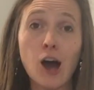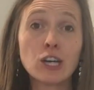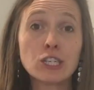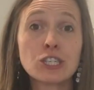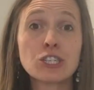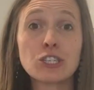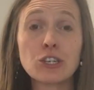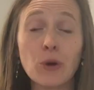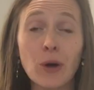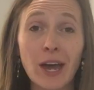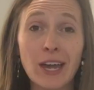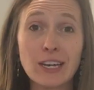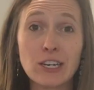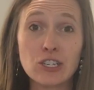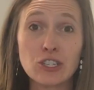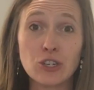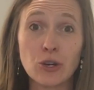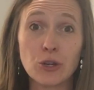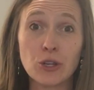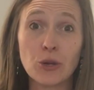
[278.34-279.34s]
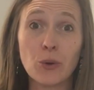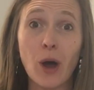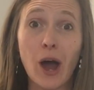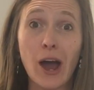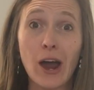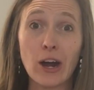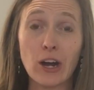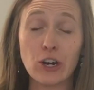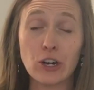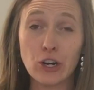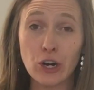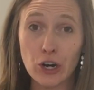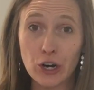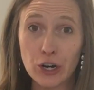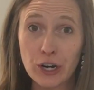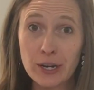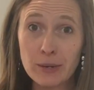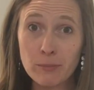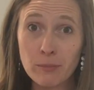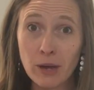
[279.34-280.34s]
I'll go ahead and show you our
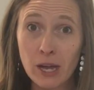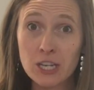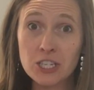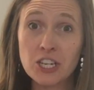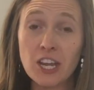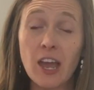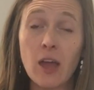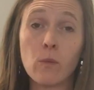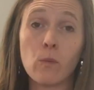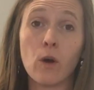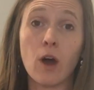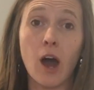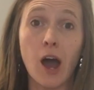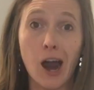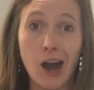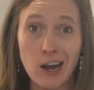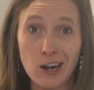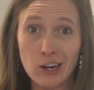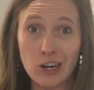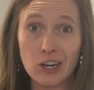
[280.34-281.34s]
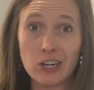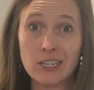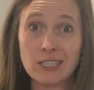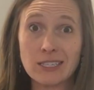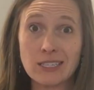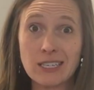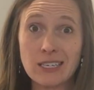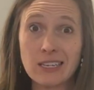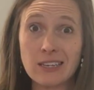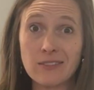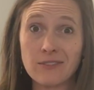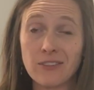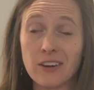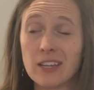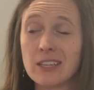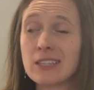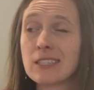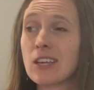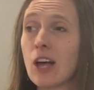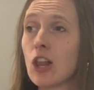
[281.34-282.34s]
current budget and what our current sinking
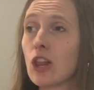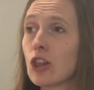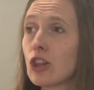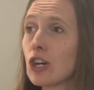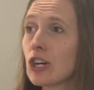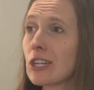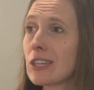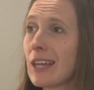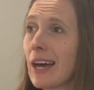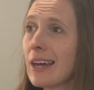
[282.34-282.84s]
funds look